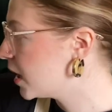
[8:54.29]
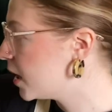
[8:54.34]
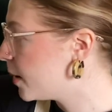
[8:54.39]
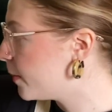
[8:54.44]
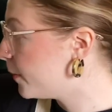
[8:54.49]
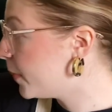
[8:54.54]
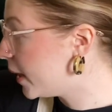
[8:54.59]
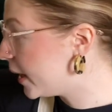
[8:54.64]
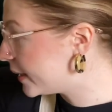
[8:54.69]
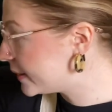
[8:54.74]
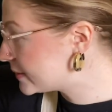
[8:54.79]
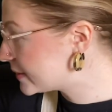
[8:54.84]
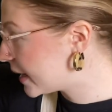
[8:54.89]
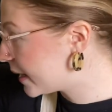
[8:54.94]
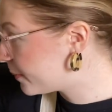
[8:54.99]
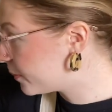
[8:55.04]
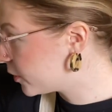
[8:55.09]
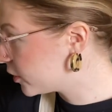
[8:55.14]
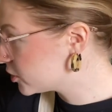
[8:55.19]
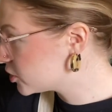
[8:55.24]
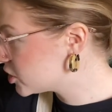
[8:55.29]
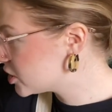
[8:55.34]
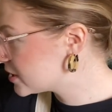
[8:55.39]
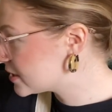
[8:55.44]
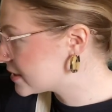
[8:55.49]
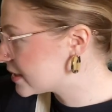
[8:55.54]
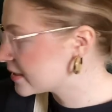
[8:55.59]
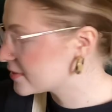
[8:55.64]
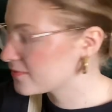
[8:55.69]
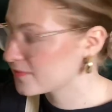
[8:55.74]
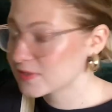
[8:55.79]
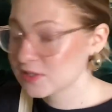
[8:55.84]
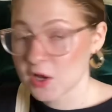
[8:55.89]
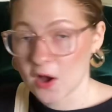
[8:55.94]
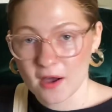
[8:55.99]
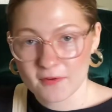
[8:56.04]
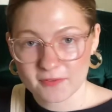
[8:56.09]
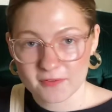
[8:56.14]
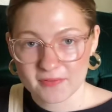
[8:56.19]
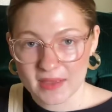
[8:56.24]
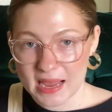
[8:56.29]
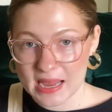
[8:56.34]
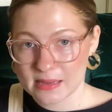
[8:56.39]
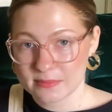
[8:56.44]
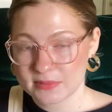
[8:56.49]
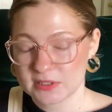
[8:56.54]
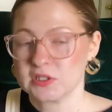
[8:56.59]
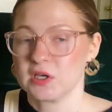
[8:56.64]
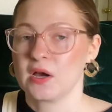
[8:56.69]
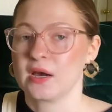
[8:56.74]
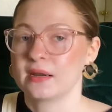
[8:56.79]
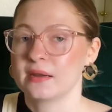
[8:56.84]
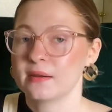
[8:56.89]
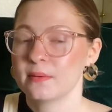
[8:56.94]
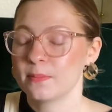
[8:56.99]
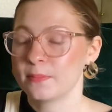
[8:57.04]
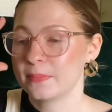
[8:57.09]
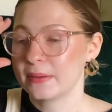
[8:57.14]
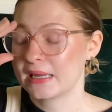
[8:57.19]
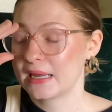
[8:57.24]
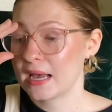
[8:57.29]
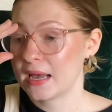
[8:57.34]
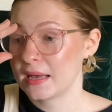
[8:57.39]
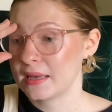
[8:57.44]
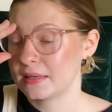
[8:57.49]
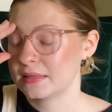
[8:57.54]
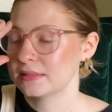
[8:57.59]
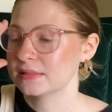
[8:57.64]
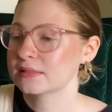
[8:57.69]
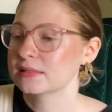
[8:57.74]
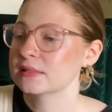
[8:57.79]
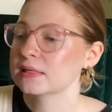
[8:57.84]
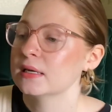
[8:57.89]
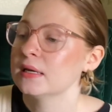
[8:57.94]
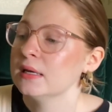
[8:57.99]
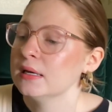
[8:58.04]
but I purchased this off of Amazon because,